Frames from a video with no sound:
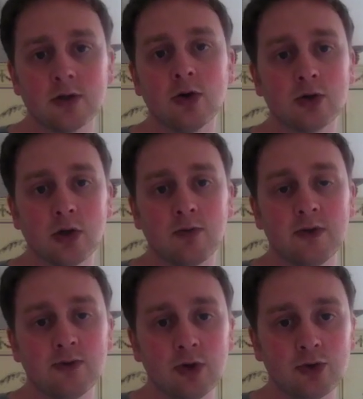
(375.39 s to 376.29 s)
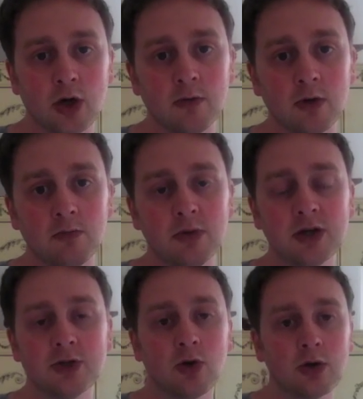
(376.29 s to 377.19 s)
to cause Golovkin's real trouble,
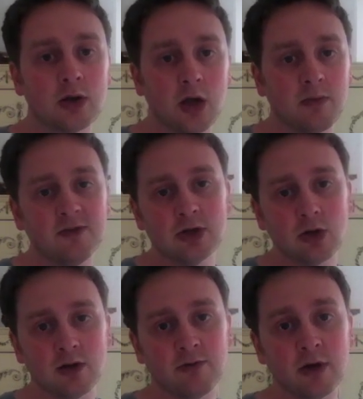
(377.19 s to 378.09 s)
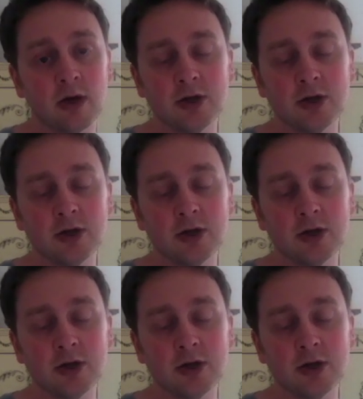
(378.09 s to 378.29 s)
but it's not going to come if he's looking for it.